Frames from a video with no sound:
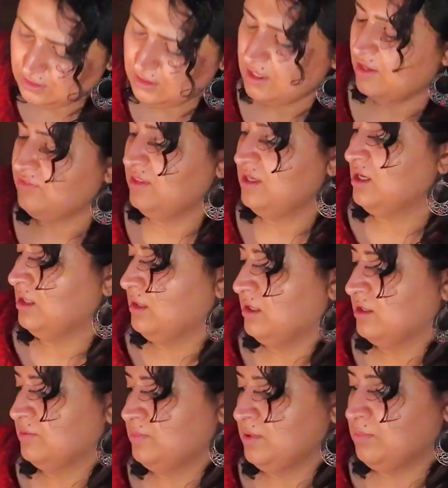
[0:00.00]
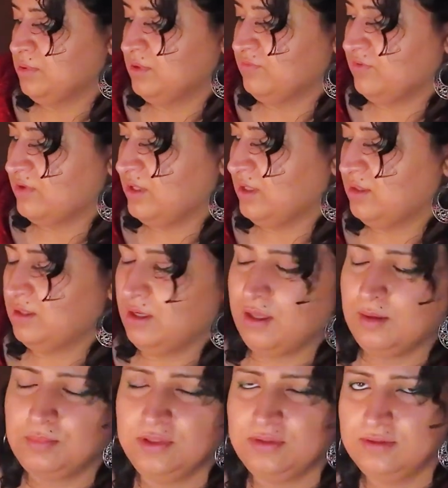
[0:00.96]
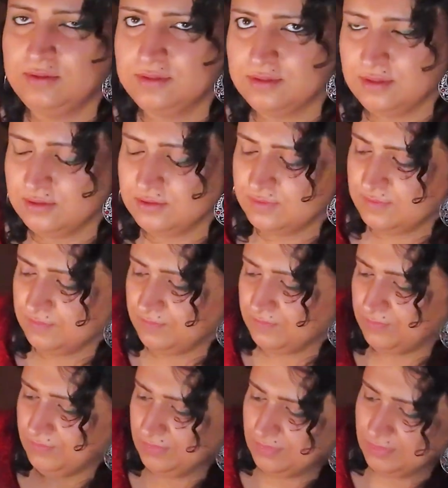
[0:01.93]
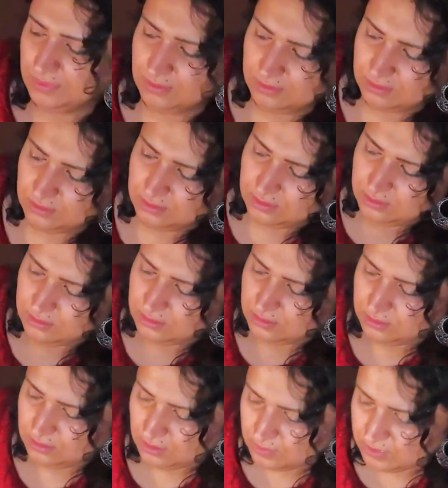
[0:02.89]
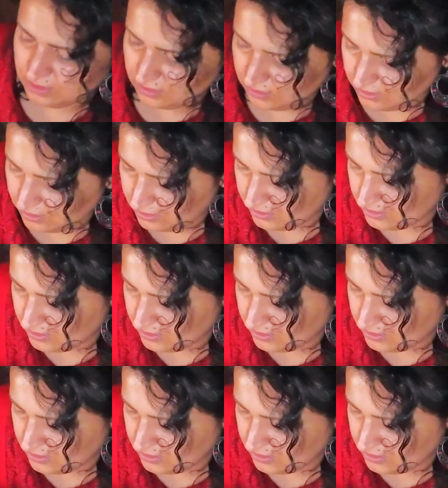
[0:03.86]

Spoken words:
I think a lot of people are very unhappy these days. I mean,